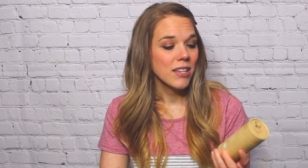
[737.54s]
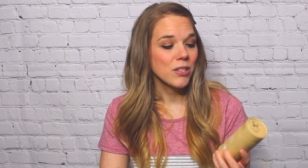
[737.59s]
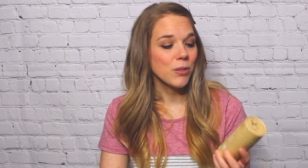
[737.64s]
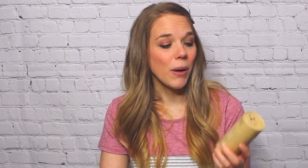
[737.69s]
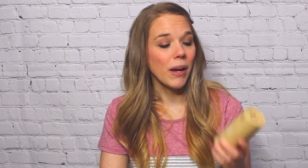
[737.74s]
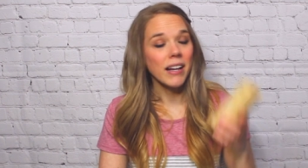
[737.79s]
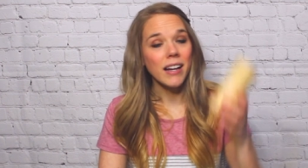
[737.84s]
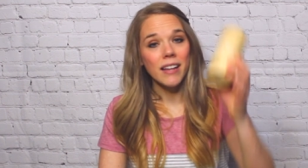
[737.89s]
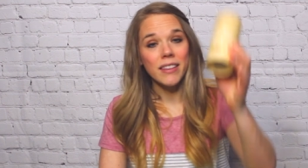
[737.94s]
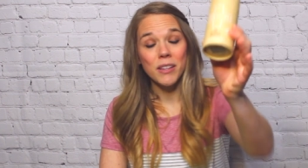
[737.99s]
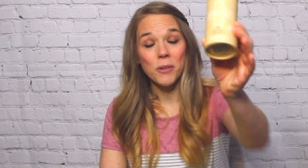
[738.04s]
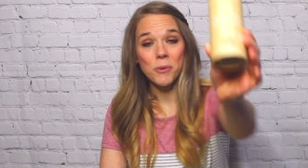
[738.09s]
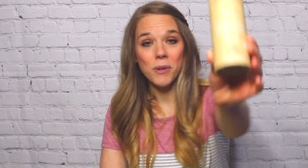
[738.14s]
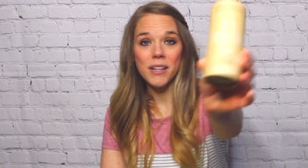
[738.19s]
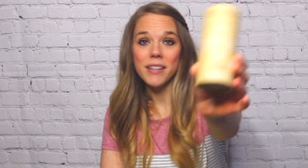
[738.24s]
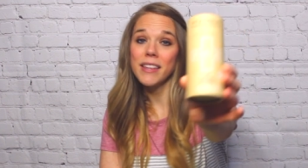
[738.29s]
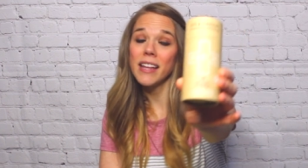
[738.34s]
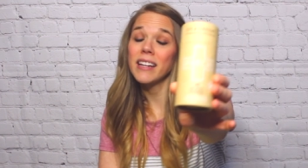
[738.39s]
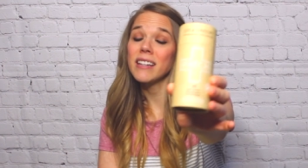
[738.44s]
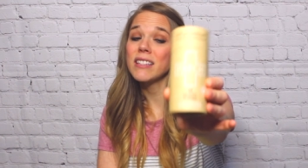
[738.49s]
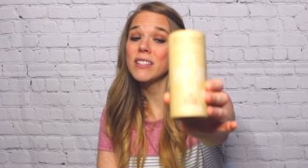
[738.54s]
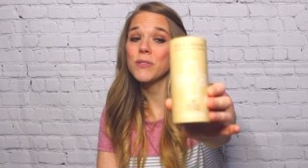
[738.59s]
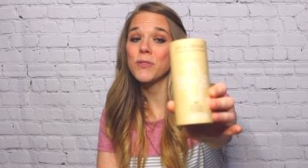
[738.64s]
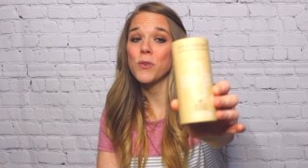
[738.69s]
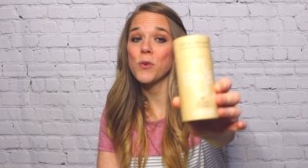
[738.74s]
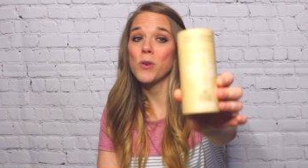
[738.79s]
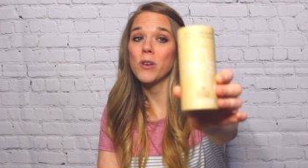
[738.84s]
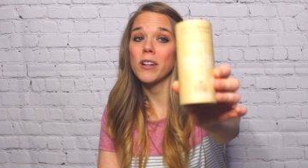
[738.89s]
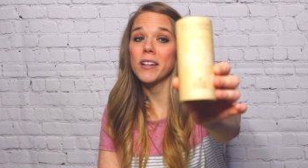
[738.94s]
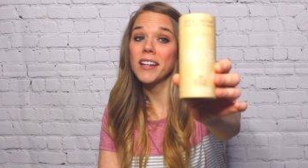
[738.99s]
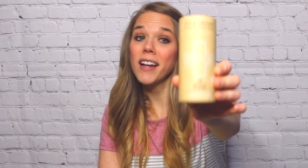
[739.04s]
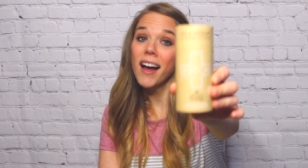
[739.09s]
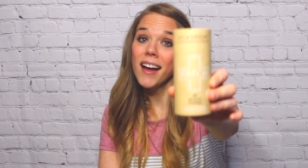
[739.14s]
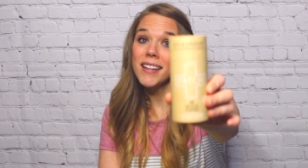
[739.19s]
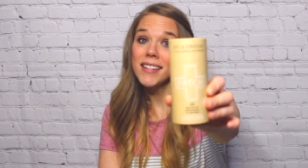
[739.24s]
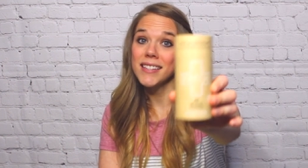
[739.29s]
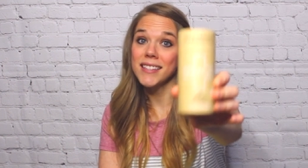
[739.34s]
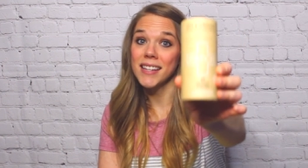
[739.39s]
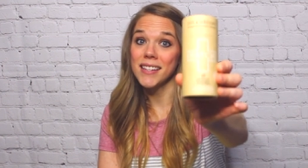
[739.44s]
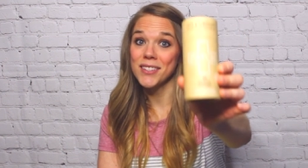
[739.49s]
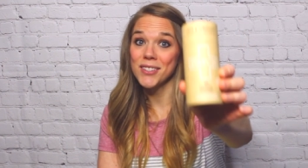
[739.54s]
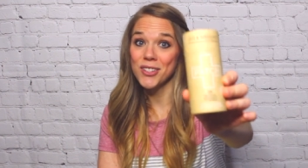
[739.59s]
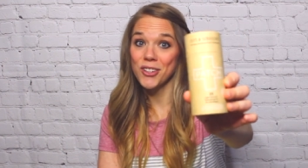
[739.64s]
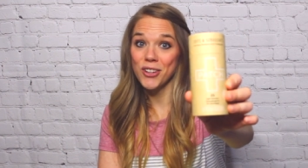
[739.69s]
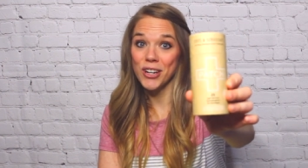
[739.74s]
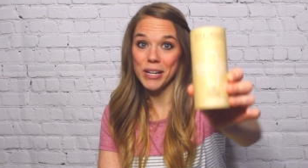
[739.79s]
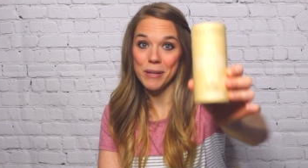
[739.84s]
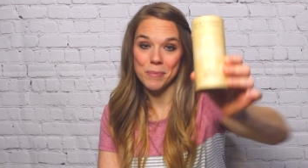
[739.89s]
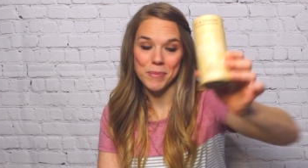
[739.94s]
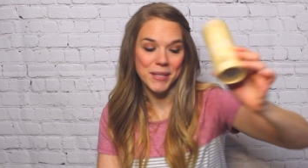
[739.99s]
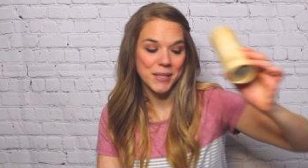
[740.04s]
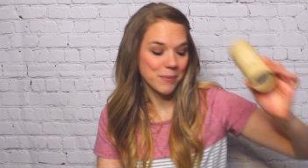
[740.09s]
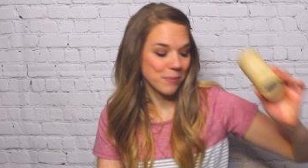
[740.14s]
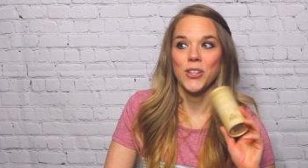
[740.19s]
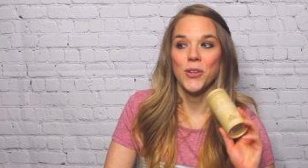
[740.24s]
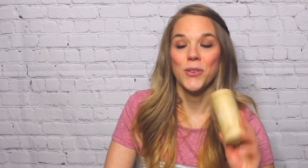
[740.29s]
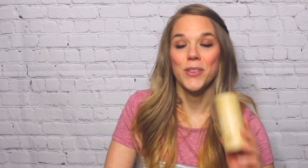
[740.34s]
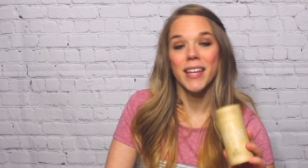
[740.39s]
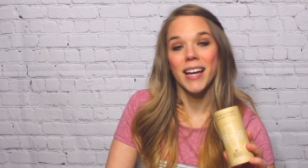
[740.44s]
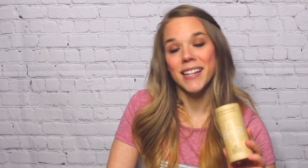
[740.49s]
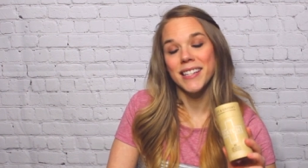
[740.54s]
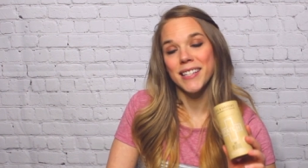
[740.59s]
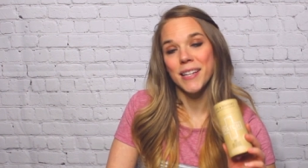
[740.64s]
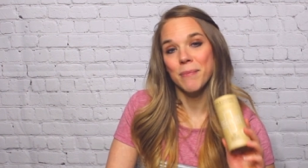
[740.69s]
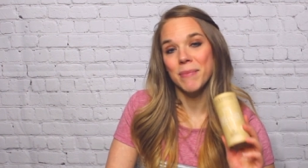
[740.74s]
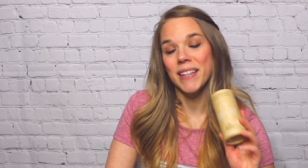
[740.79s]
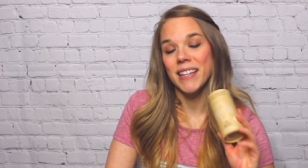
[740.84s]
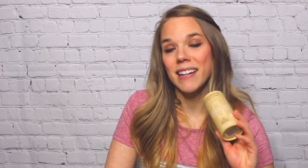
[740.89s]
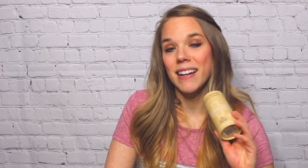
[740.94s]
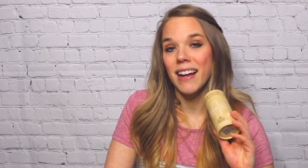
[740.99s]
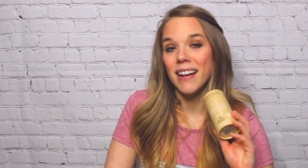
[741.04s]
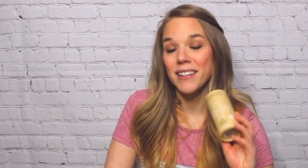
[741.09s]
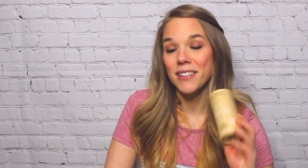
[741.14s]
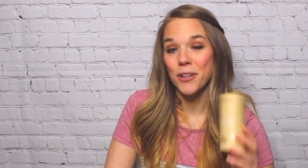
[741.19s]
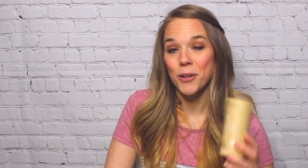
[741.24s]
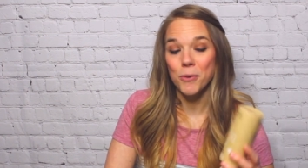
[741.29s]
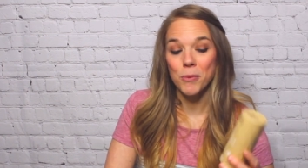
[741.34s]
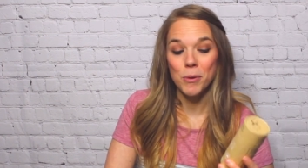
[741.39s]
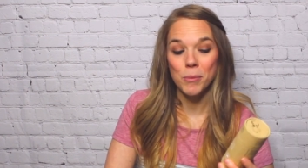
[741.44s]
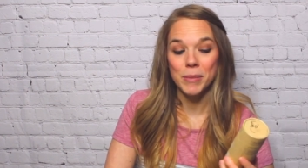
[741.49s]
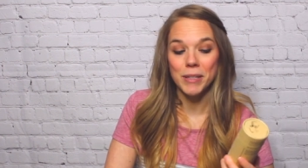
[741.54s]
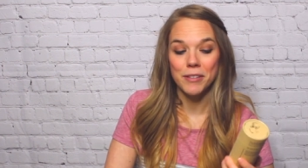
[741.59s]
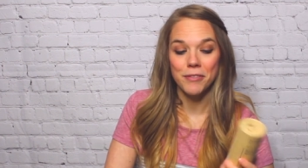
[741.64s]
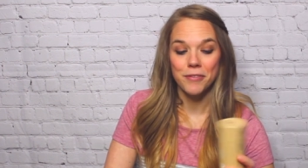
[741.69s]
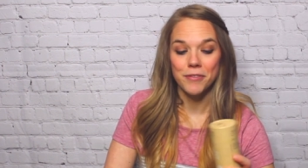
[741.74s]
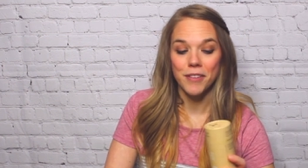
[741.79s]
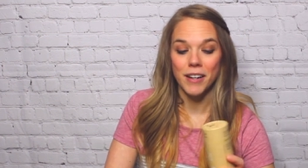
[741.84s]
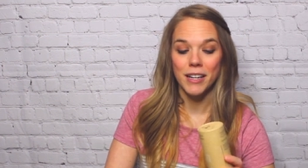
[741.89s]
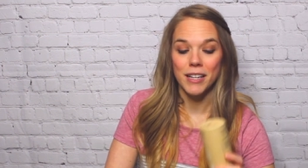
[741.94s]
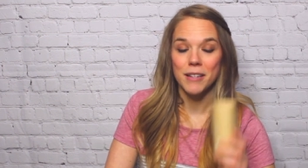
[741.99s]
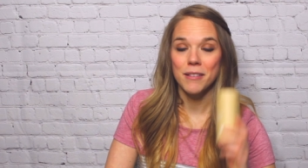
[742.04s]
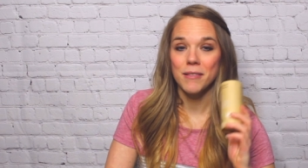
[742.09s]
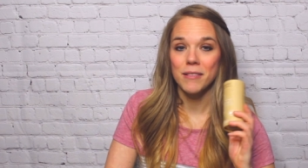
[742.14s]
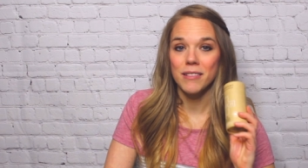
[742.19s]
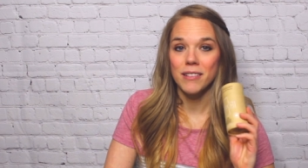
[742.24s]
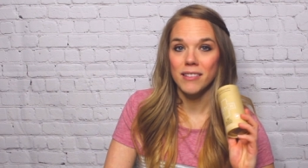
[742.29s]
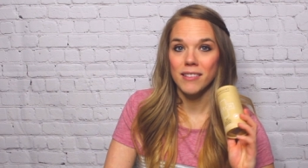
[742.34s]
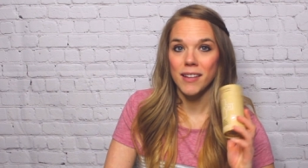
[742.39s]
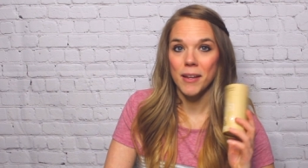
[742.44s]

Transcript: So I got the one that is for cuts and scrapes. So that's something I know will be fun.